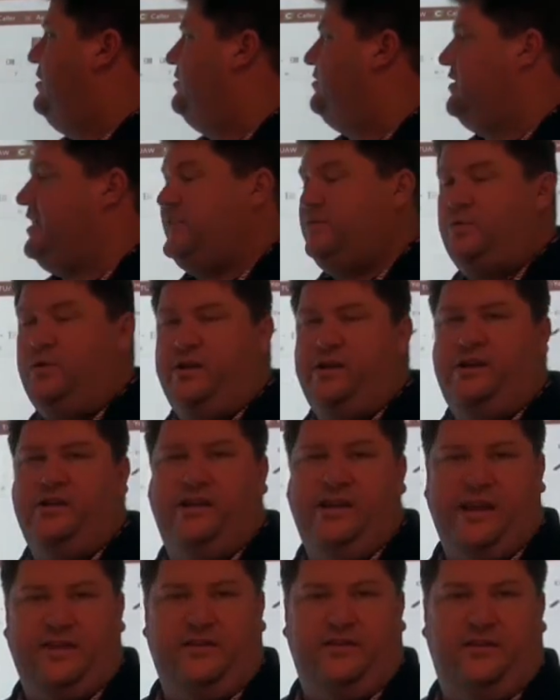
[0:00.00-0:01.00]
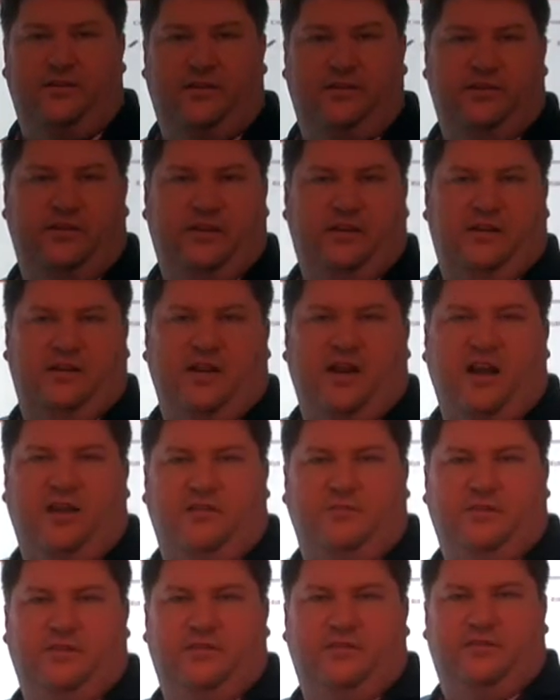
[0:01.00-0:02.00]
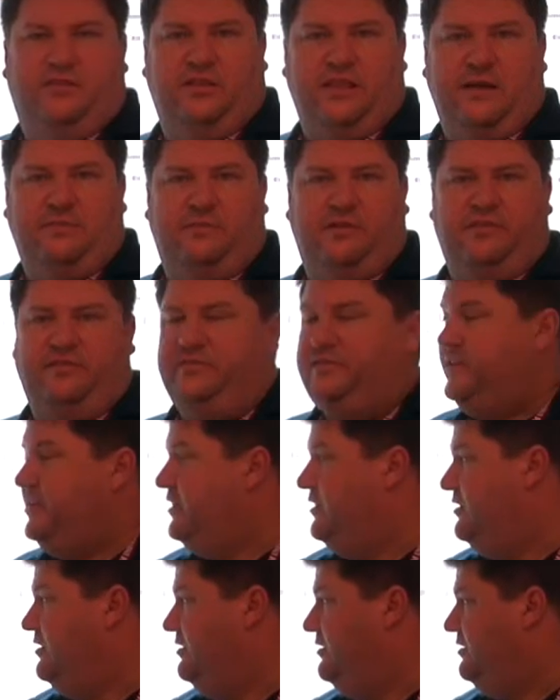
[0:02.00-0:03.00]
So that's working together in a document collaboratively.